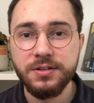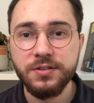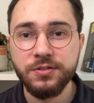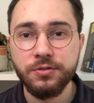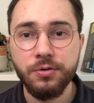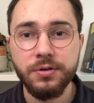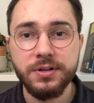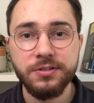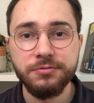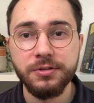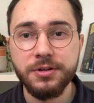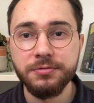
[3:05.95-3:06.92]
this story
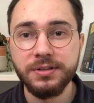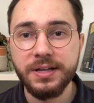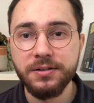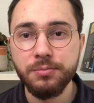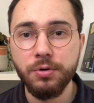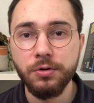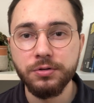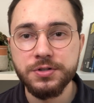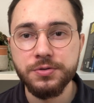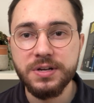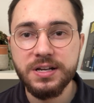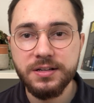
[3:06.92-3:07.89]
is really relatable
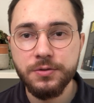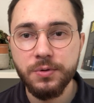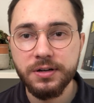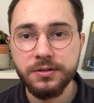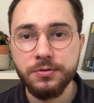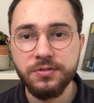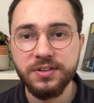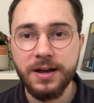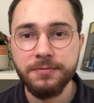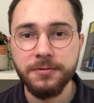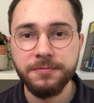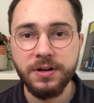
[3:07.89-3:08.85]
to anyone who's
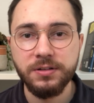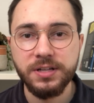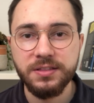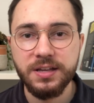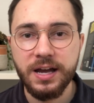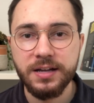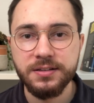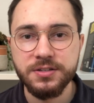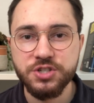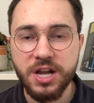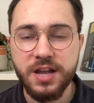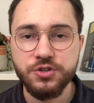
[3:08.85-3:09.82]
ever felt like they had to
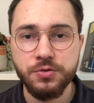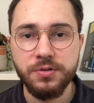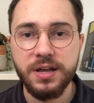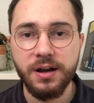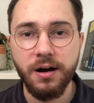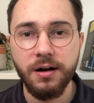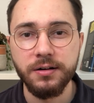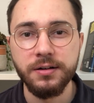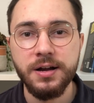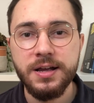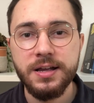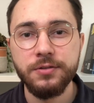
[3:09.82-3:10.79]
change who they
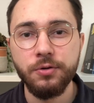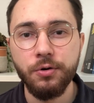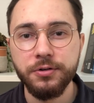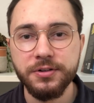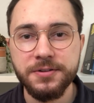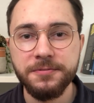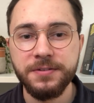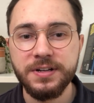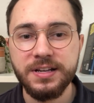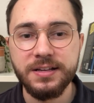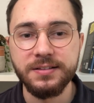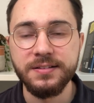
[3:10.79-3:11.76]
are in order to
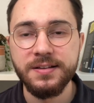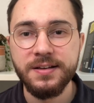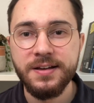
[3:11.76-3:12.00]
fit in.